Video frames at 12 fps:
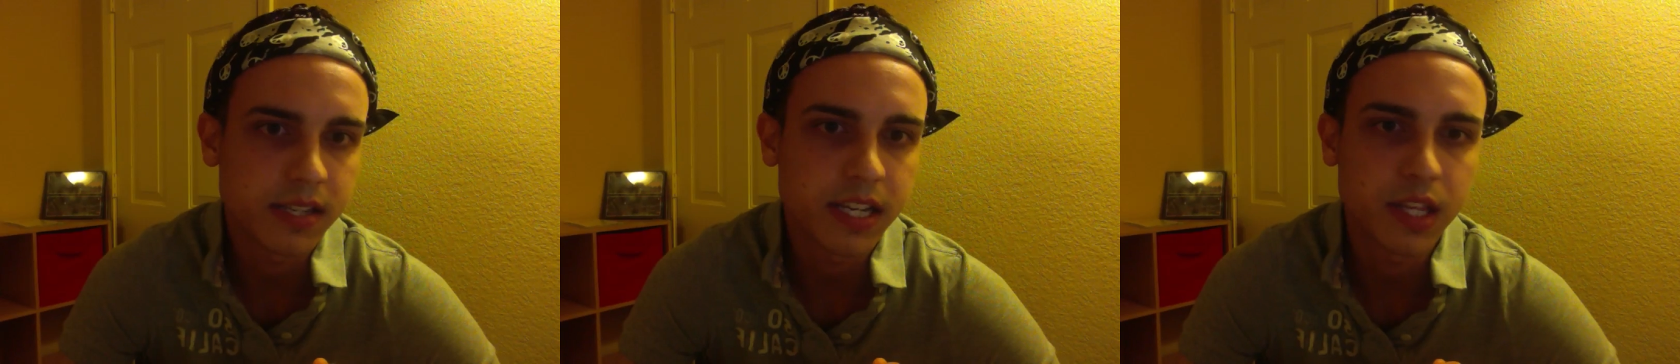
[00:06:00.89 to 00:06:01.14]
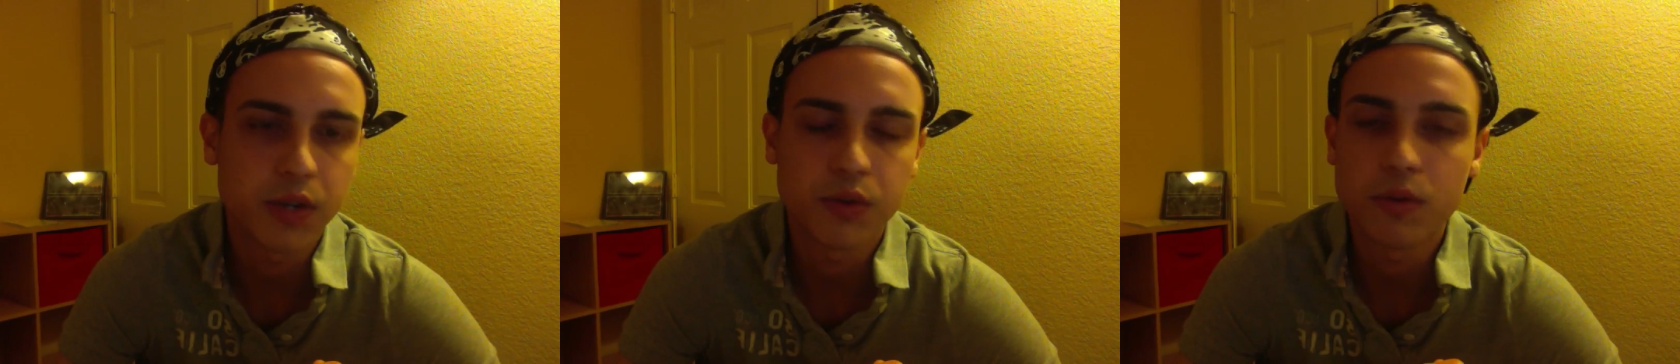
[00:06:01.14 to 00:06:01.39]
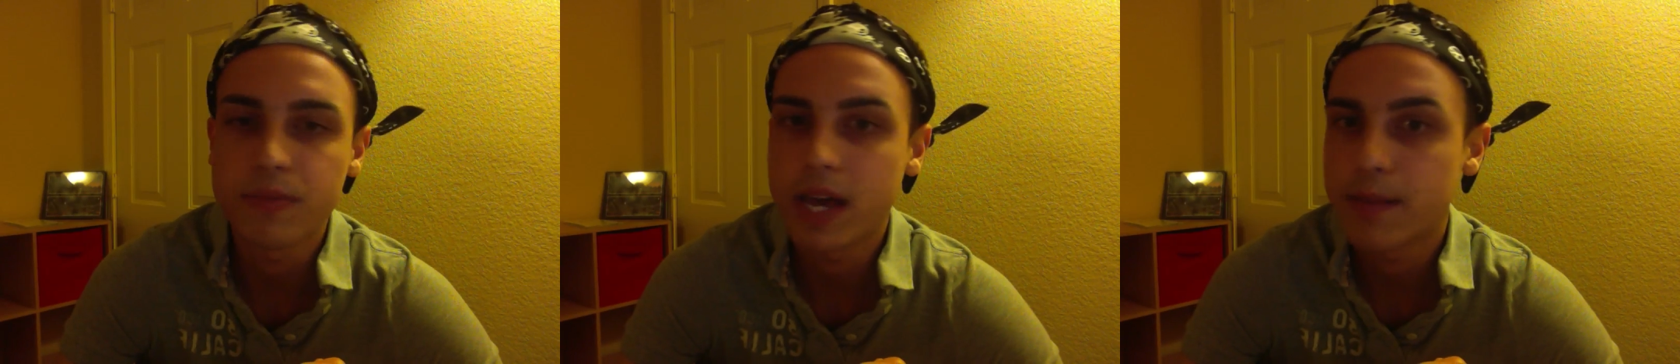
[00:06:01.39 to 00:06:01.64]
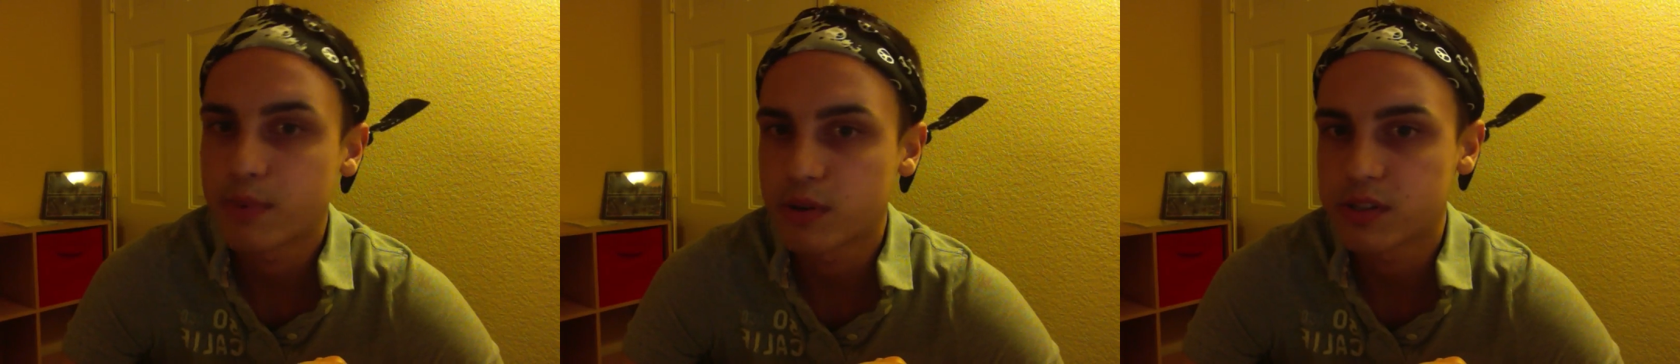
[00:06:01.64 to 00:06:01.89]
liked the group,
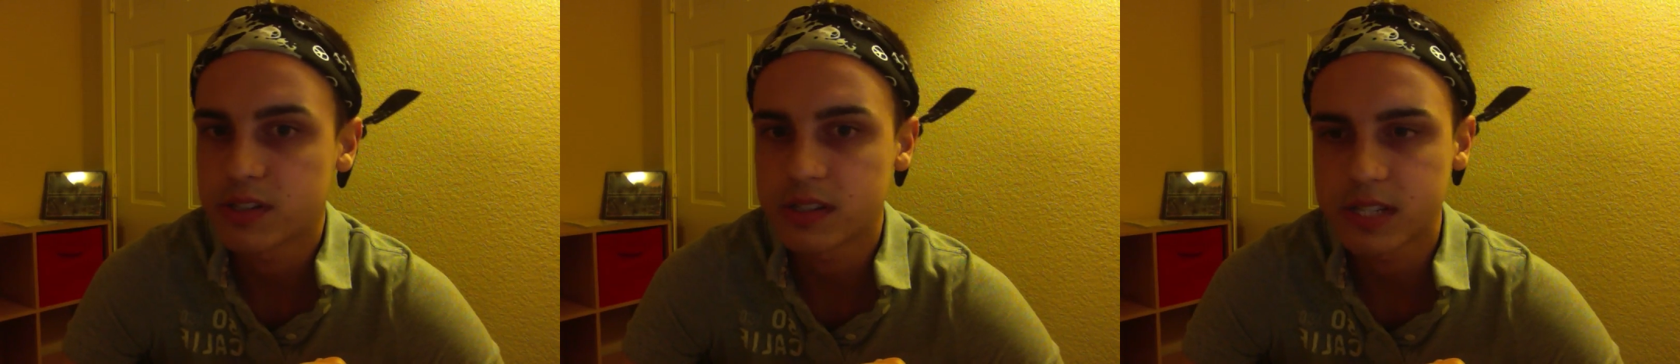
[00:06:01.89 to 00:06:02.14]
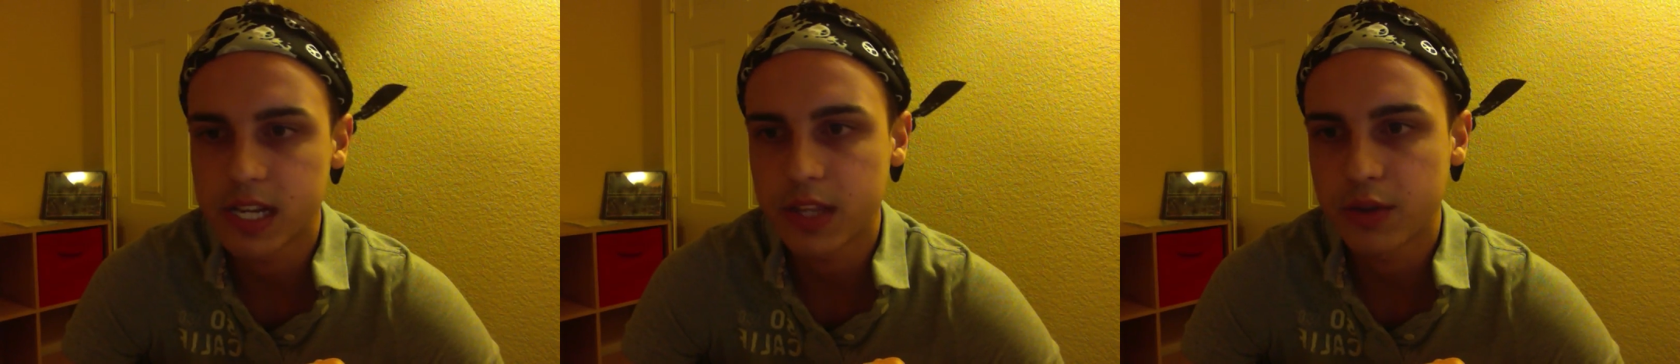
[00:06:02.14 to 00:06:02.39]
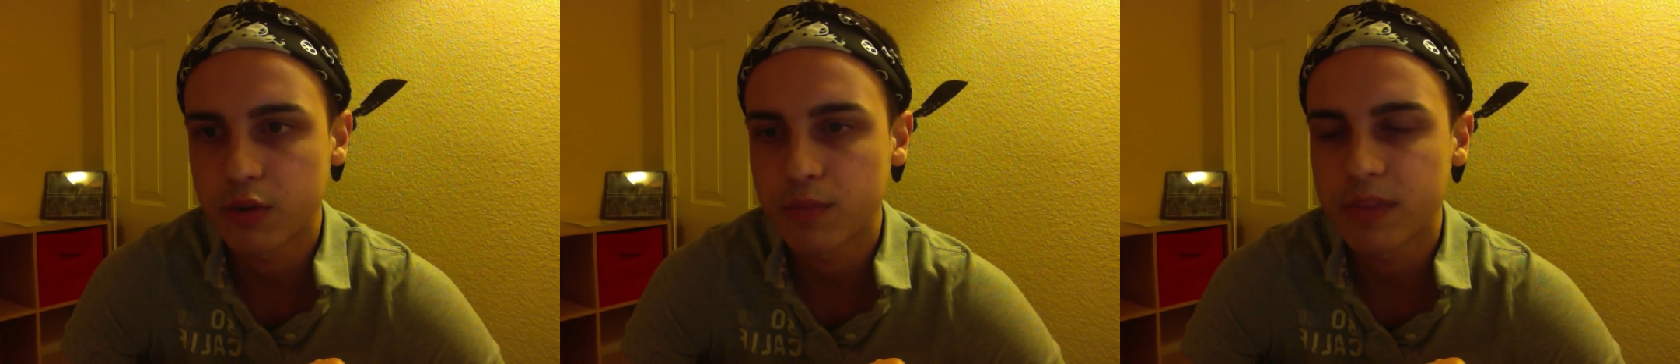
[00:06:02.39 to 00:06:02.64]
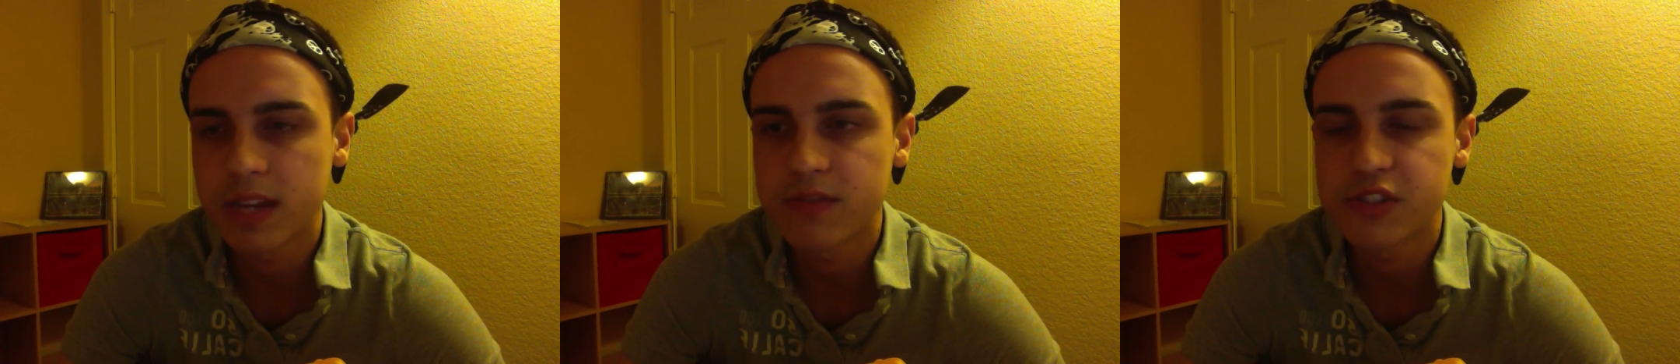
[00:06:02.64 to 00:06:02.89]
that person has liked the group,
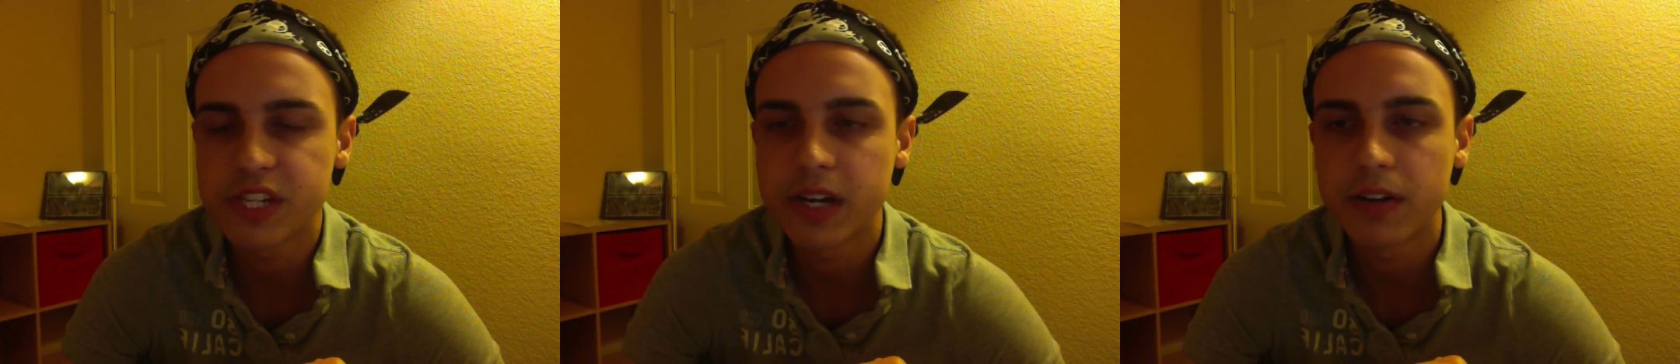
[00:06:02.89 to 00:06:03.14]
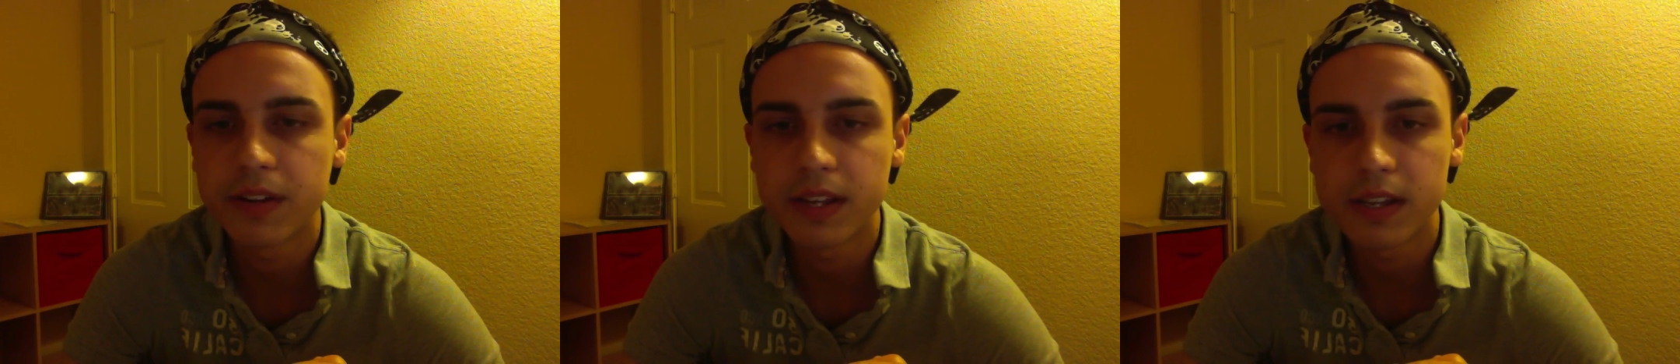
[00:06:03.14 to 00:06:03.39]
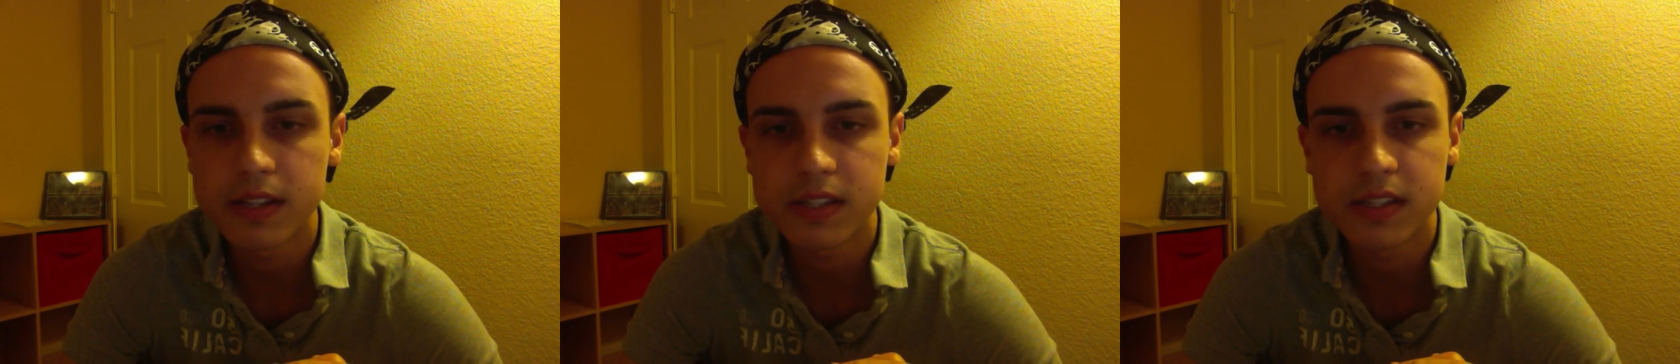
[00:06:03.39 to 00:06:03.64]
they've shared this,